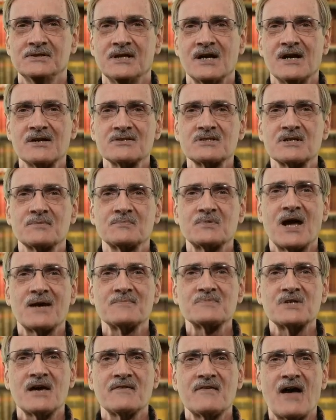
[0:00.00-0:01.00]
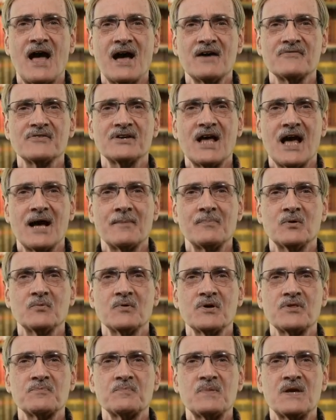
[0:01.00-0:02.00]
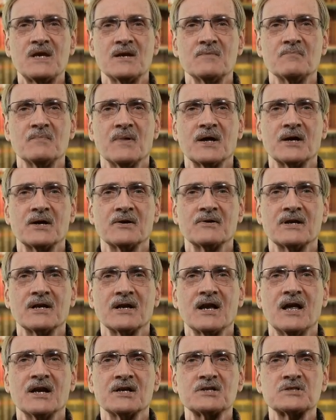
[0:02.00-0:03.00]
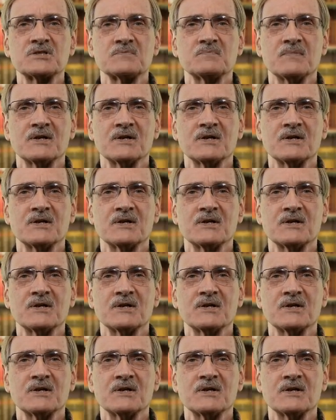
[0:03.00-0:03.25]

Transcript: I'll sometimes have half an apple with peanut butter at lunch,